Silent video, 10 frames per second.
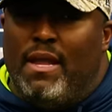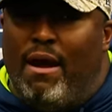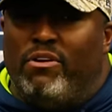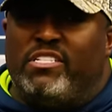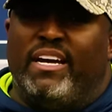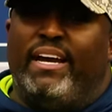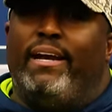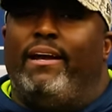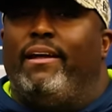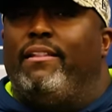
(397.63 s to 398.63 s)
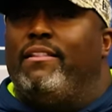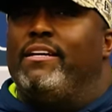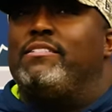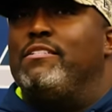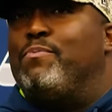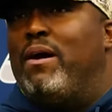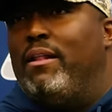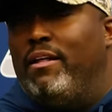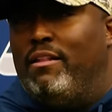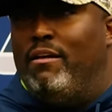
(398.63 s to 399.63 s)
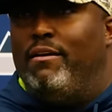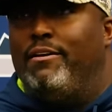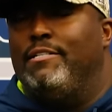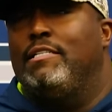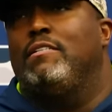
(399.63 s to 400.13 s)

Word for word: I would say this is probably the